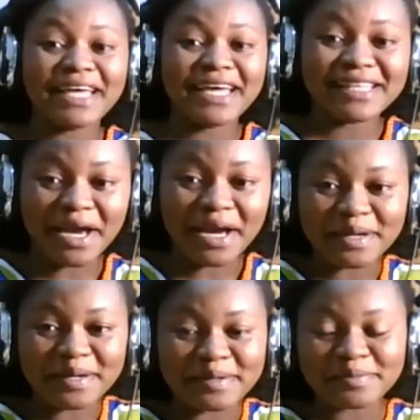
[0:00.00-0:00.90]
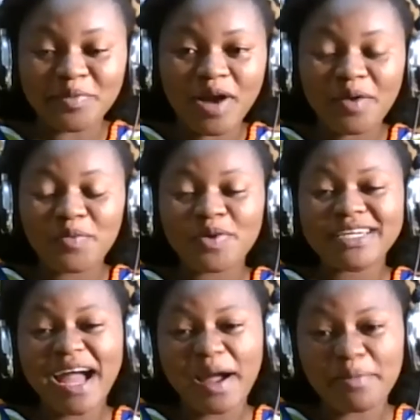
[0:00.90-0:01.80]
then
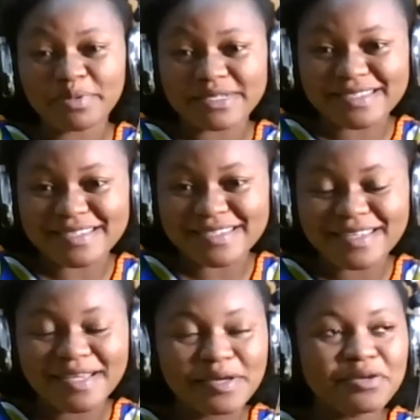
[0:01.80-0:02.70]
what happens?